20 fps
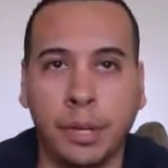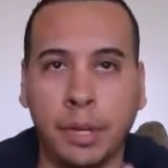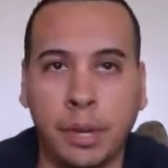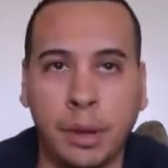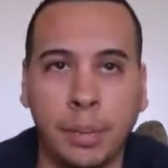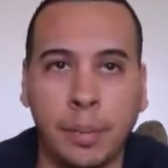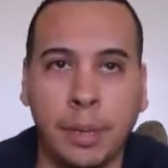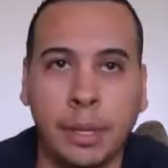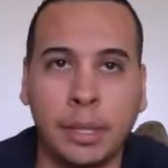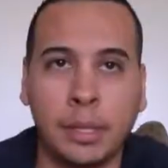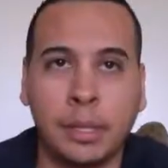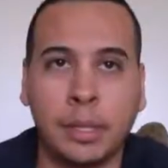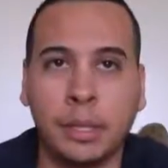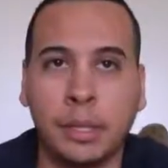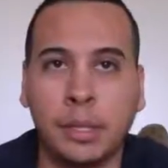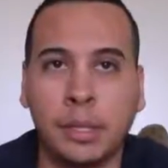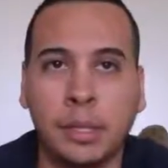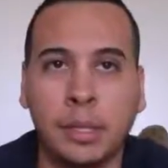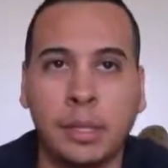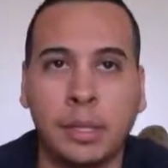commit to
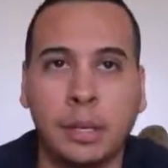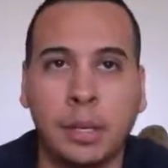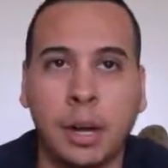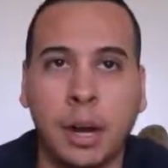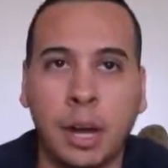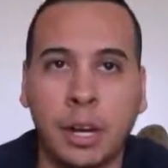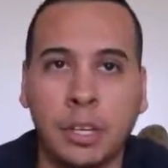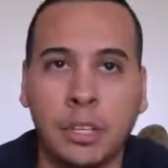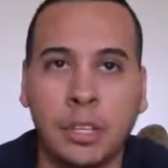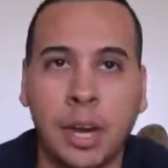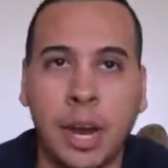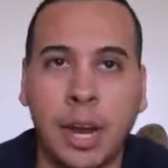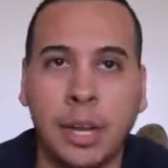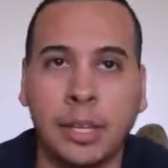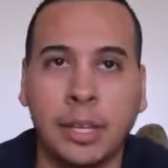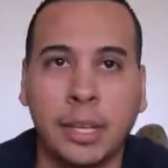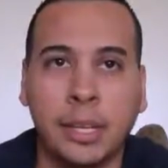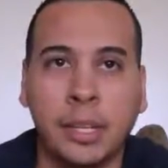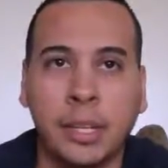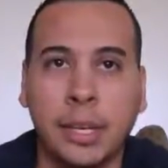the contract
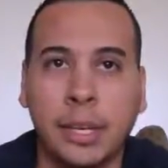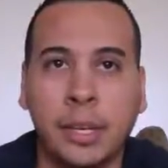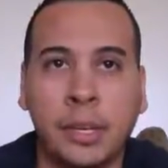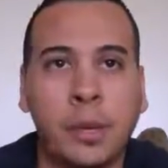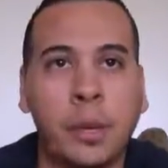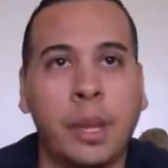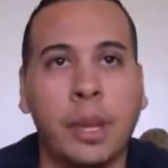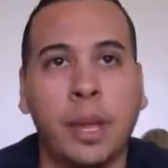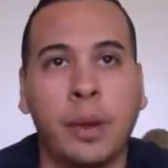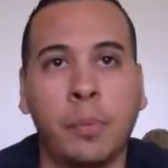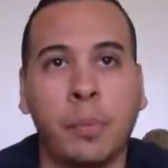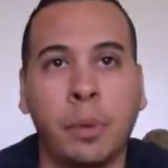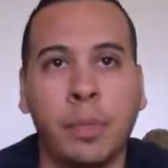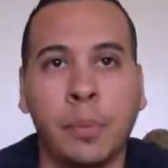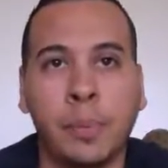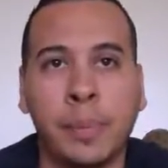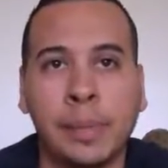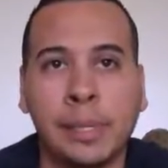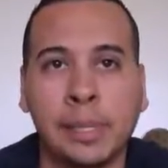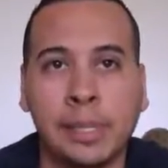and then you can't run the
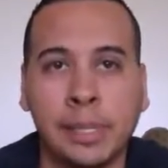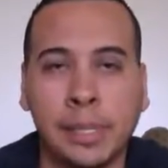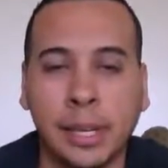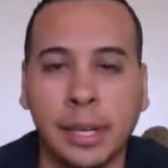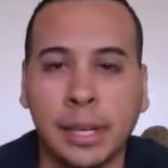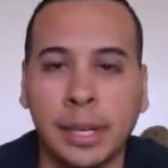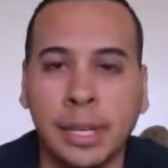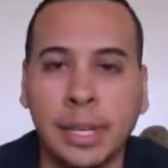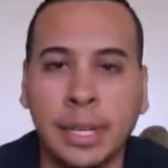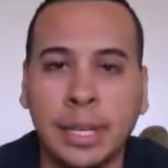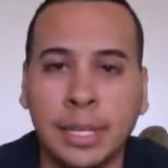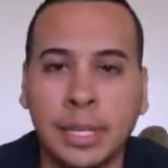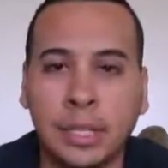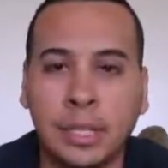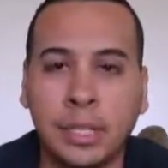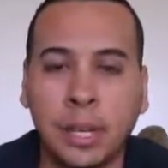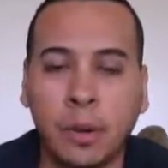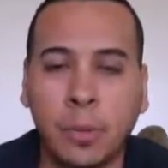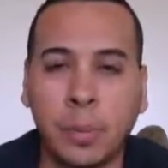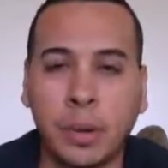business there.
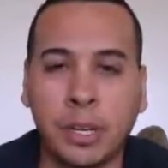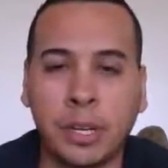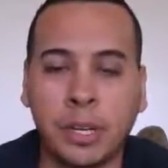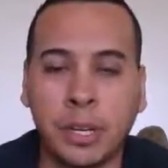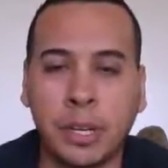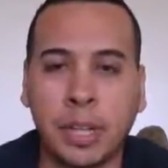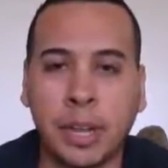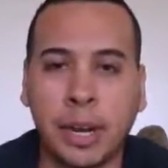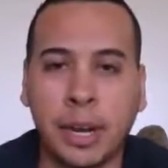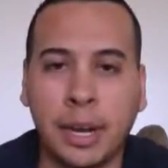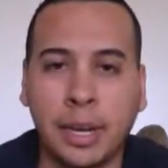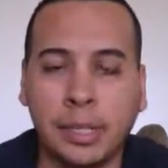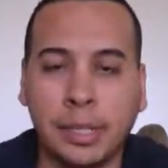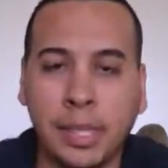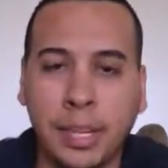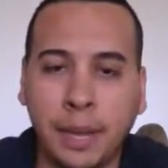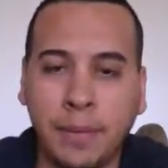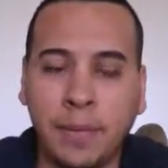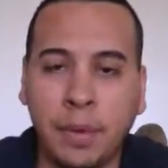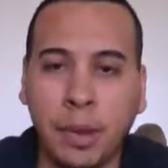So make sure that it is
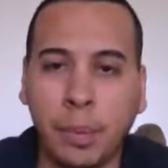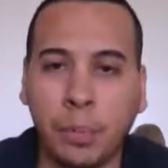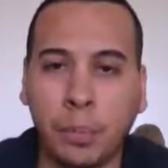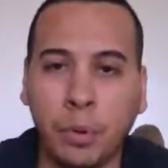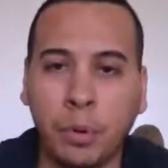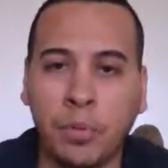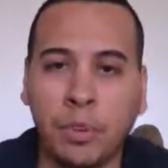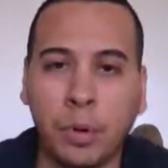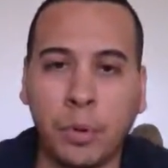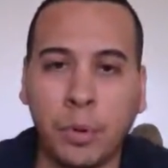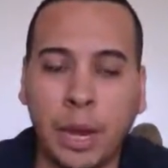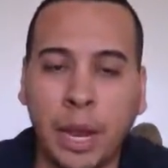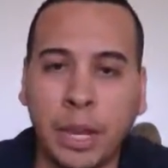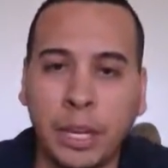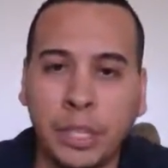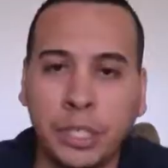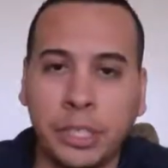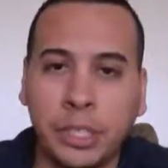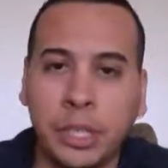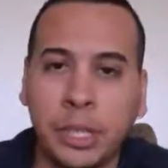DMV approved
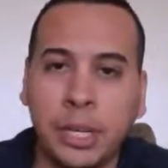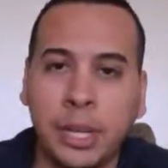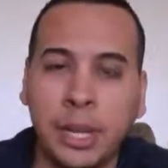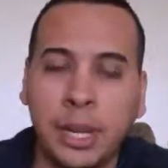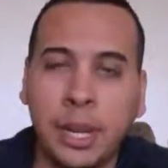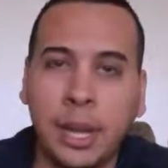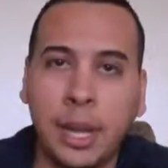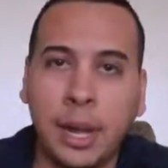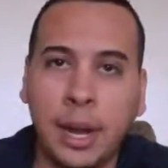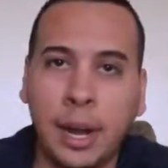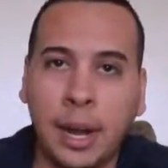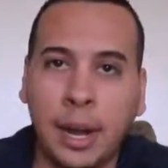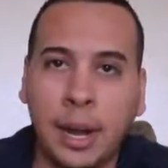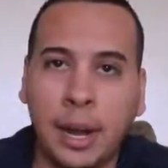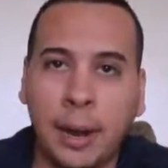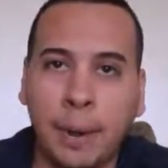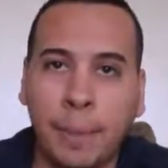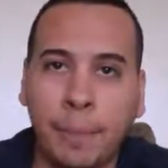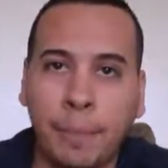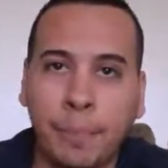location.
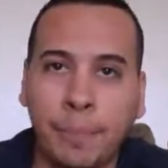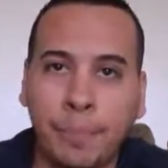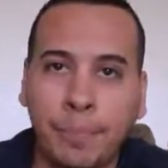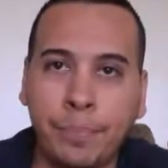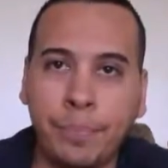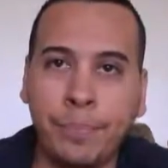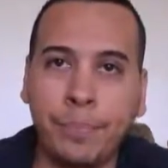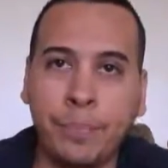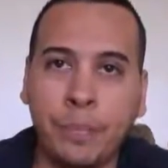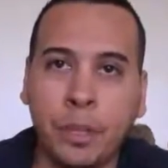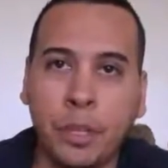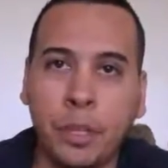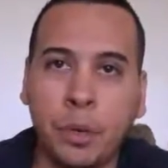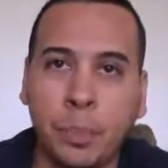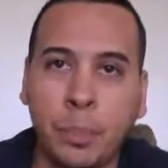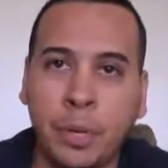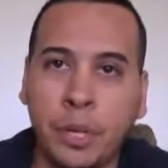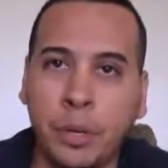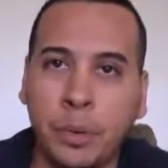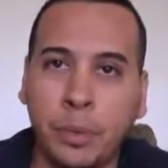You'll
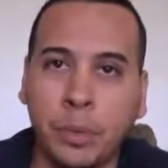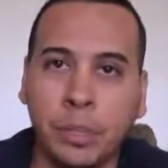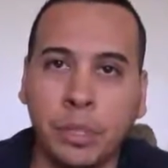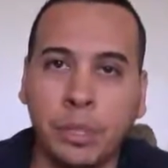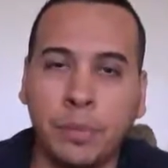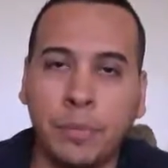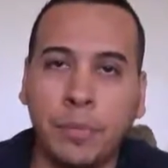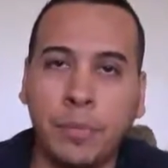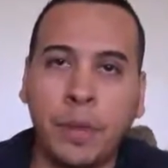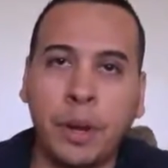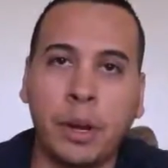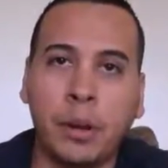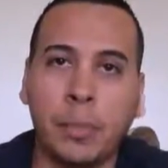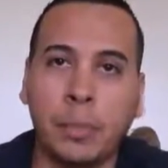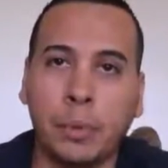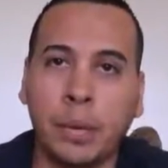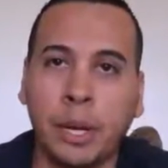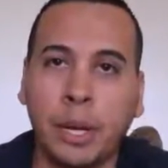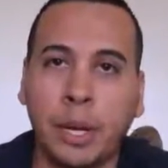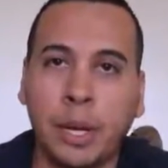be doing some
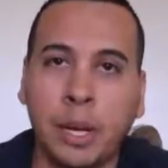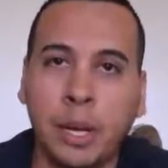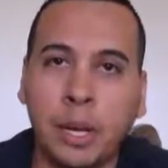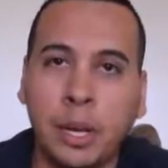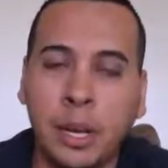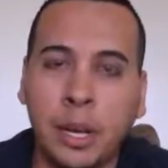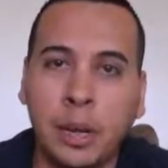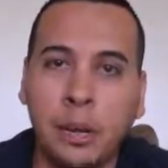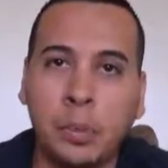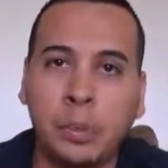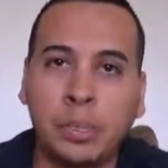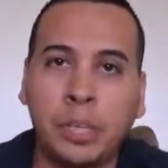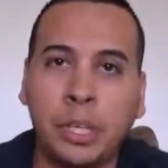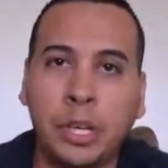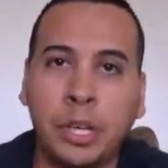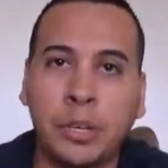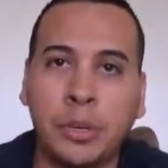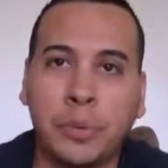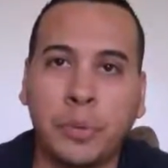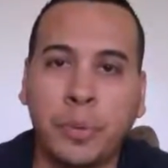fingerprinting. Once you
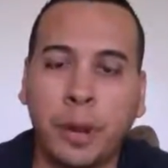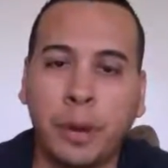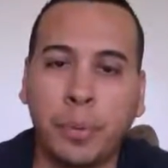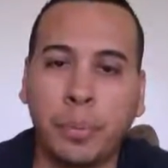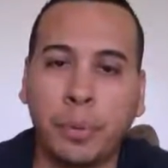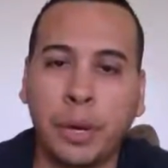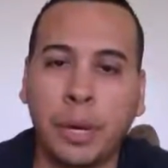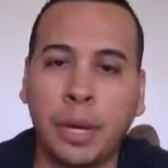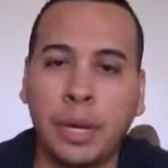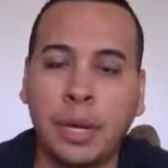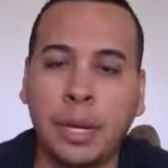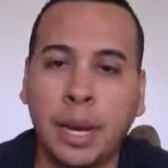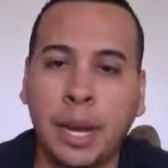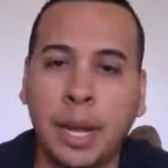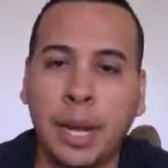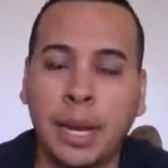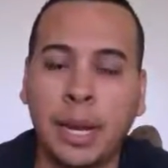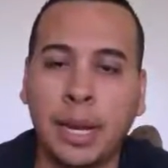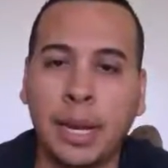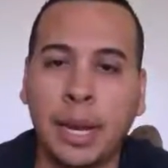get your fingerprinting
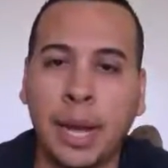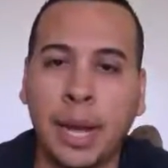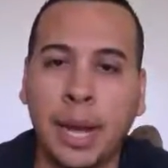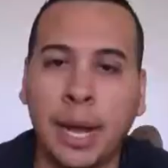done.